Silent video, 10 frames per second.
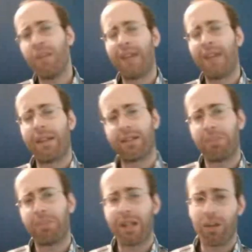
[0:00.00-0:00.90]
Now that
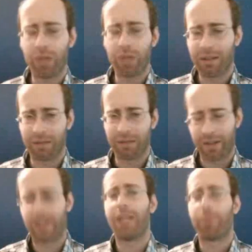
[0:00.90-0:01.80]
doesn't mean that you can
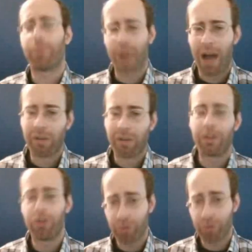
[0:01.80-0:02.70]
skip around. I mean,
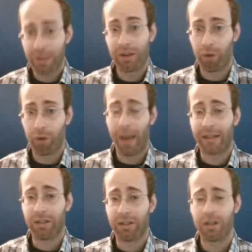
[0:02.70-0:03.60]
you should read the whole
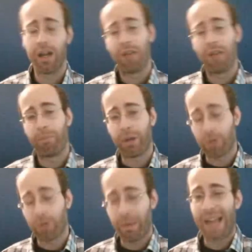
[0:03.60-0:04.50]
passage, but you
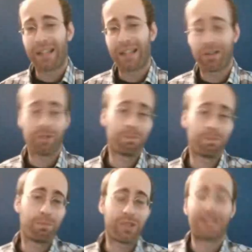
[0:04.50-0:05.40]
should pay
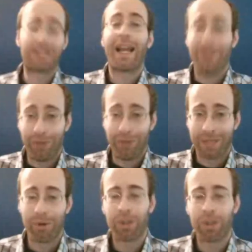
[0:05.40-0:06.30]
attention selectively.
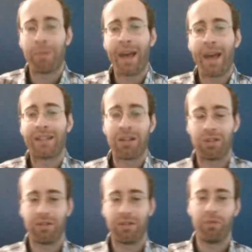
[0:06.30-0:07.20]
Only pay
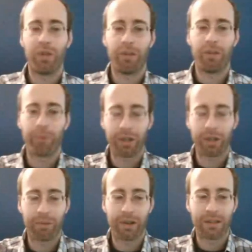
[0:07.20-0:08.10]
attention to the really
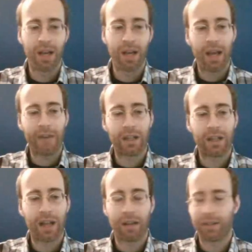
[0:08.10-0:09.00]
important parts.
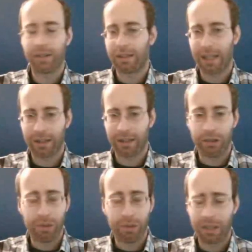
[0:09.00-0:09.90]
Everything else that's not
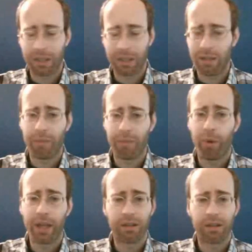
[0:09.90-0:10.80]
contributing to the main
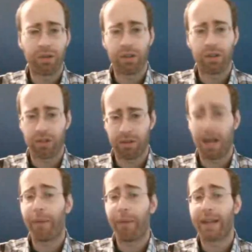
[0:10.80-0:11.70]
point, you can just
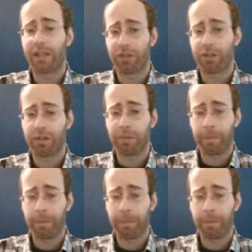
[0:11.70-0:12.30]
not pay attention to.